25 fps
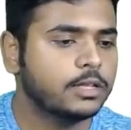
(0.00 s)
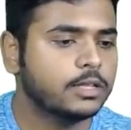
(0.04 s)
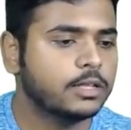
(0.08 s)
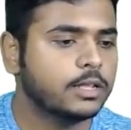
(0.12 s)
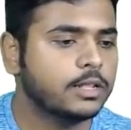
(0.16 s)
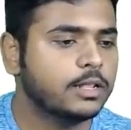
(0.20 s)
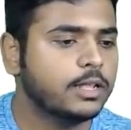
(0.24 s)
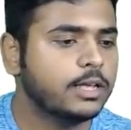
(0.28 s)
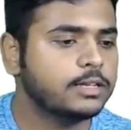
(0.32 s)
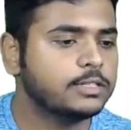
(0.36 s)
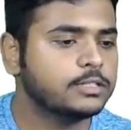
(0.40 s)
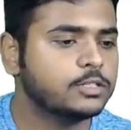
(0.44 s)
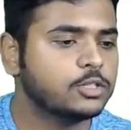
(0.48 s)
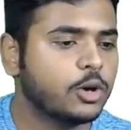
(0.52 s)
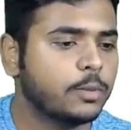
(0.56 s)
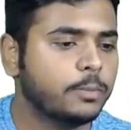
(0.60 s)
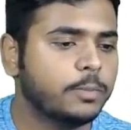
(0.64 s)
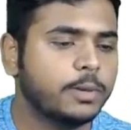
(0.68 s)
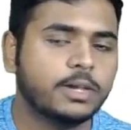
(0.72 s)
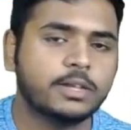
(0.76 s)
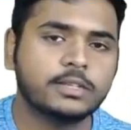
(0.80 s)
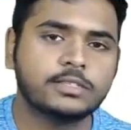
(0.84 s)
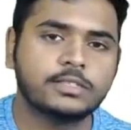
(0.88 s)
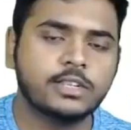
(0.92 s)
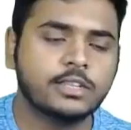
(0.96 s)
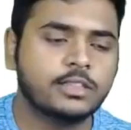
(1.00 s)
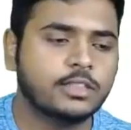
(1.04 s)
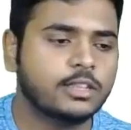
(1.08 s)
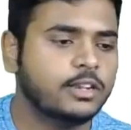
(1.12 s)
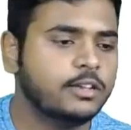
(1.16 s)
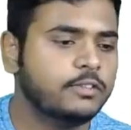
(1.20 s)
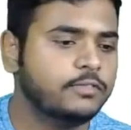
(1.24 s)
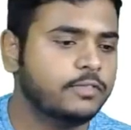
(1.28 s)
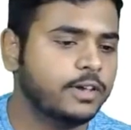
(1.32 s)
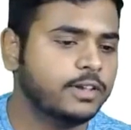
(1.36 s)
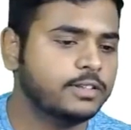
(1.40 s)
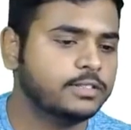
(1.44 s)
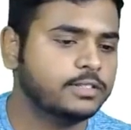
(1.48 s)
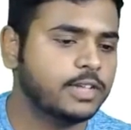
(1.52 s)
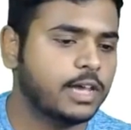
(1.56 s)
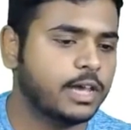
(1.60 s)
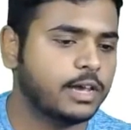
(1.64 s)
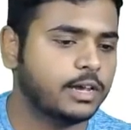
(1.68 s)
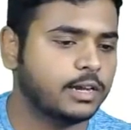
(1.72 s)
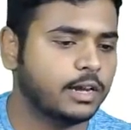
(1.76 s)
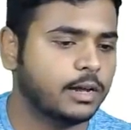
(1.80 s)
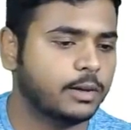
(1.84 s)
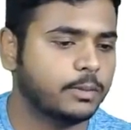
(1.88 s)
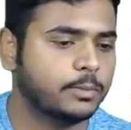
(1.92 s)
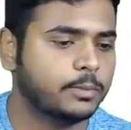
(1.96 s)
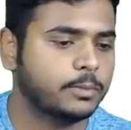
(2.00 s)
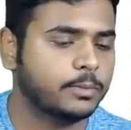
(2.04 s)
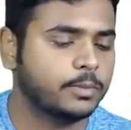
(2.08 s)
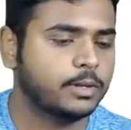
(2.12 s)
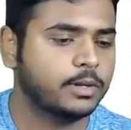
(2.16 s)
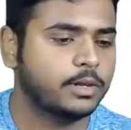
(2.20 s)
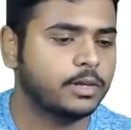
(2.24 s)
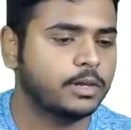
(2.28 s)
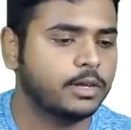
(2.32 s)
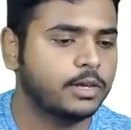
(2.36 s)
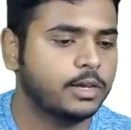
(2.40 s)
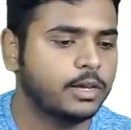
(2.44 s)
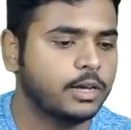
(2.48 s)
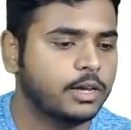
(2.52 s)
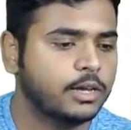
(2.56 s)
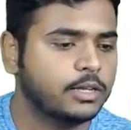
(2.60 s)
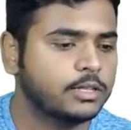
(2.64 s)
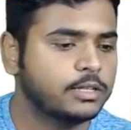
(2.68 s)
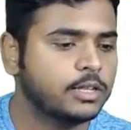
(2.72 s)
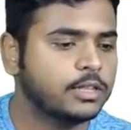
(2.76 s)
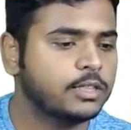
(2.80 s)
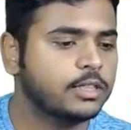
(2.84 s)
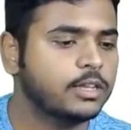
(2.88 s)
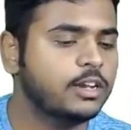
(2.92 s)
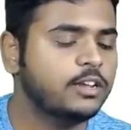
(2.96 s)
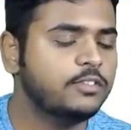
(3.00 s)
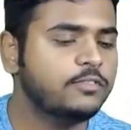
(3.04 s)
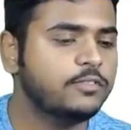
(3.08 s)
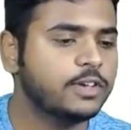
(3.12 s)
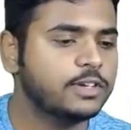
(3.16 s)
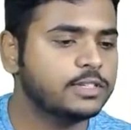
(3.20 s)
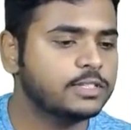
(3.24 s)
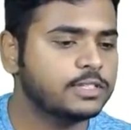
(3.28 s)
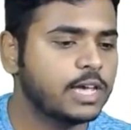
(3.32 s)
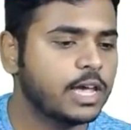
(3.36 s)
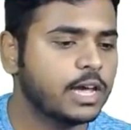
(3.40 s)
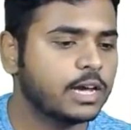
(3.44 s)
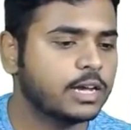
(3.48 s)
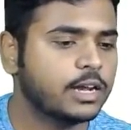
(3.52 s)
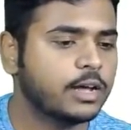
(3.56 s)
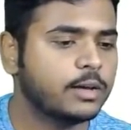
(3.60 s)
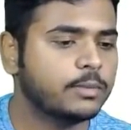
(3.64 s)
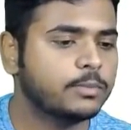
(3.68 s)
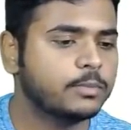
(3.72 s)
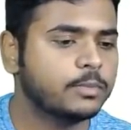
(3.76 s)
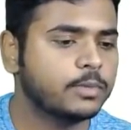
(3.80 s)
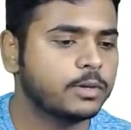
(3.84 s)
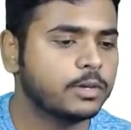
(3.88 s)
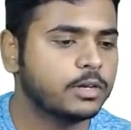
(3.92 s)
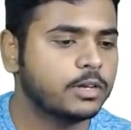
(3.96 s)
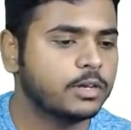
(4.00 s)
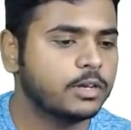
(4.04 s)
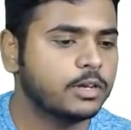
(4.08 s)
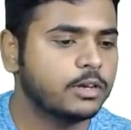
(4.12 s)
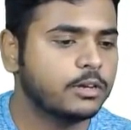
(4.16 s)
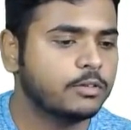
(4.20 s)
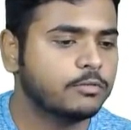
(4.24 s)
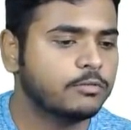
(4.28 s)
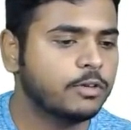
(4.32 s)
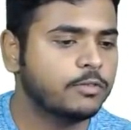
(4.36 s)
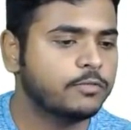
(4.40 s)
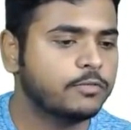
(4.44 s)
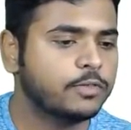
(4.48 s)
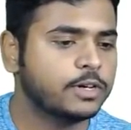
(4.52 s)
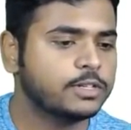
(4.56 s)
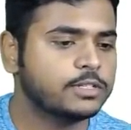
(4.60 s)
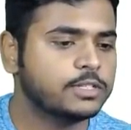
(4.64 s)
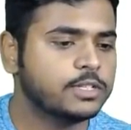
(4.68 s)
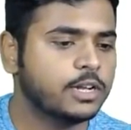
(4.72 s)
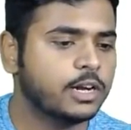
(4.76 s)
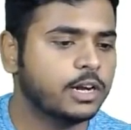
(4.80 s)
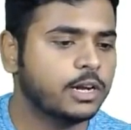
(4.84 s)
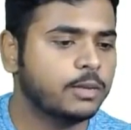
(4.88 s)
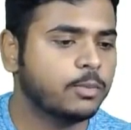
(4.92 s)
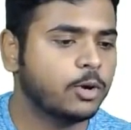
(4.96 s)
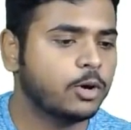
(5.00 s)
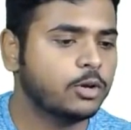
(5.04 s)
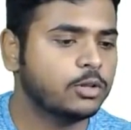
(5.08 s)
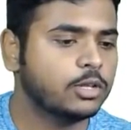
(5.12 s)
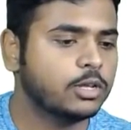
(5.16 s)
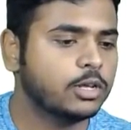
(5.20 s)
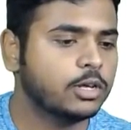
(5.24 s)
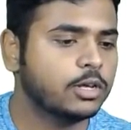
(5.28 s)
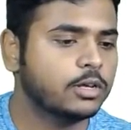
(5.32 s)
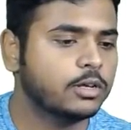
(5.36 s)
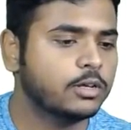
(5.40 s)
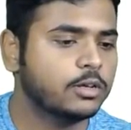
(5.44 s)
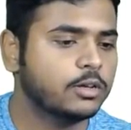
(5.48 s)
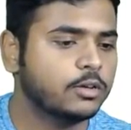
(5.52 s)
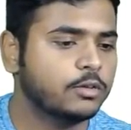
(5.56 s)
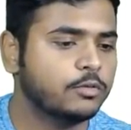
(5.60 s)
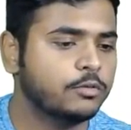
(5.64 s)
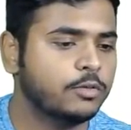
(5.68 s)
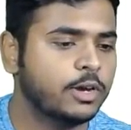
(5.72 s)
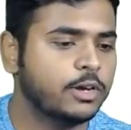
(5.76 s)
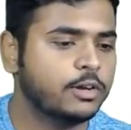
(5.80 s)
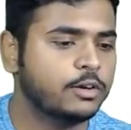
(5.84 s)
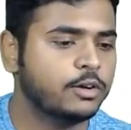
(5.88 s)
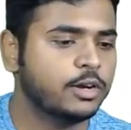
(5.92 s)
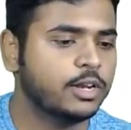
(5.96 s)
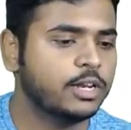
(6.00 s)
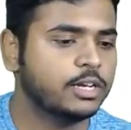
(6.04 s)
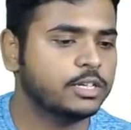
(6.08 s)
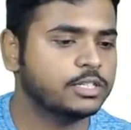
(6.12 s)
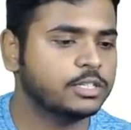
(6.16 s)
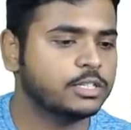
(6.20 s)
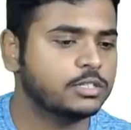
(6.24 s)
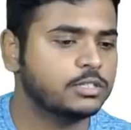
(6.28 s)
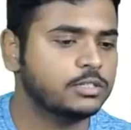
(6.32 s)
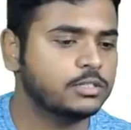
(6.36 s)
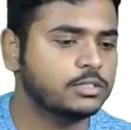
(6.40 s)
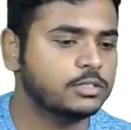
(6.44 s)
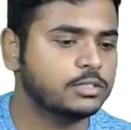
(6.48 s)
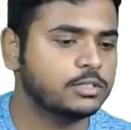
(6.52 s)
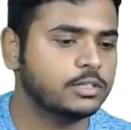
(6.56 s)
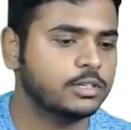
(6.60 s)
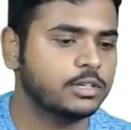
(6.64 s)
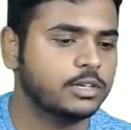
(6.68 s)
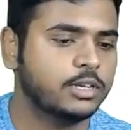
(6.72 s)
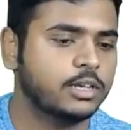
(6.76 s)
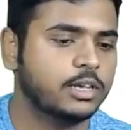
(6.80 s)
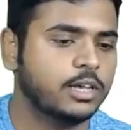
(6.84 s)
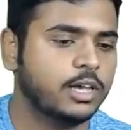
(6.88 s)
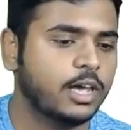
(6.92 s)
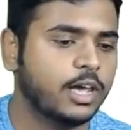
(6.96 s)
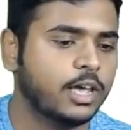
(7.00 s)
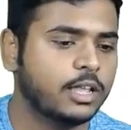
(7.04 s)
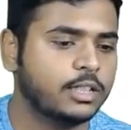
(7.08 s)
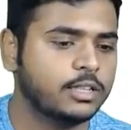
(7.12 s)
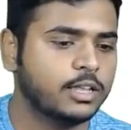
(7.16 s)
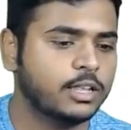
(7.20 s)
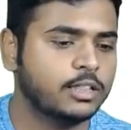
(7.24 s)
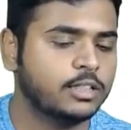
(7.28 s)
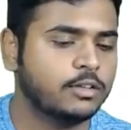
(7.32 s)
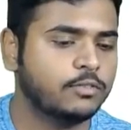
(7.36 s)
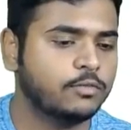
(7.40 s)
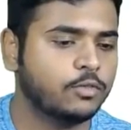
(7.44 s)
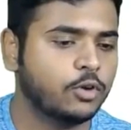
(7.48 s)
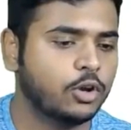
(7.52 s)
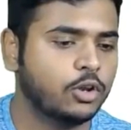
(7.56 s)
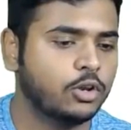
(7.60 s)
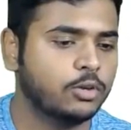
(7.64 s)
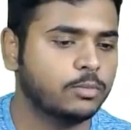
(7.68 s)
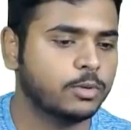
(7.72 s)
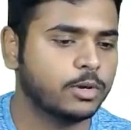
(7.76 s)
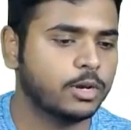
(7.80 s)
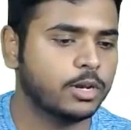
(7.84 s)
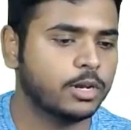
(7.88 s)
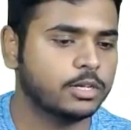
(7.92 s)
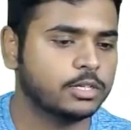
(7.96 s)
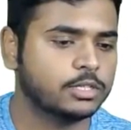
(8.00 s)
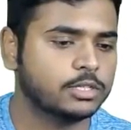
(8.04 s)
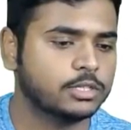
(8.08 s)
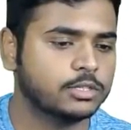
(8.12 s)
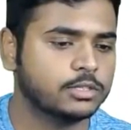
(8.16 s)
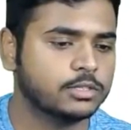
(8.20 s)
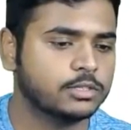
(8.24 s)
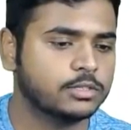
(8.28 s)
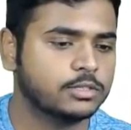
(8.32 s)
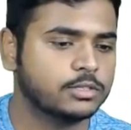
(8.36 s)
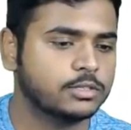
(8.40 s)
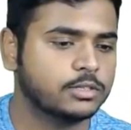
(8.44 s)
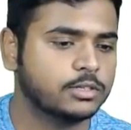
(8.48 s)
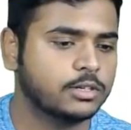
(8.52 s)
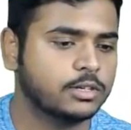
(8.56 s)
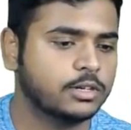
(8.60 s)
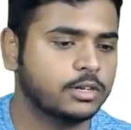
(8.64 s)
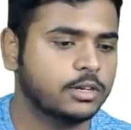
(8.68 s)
The next topic is the three-phase diagram. In the three-phase diagram, we first learn about the weight relations and then the volume relations.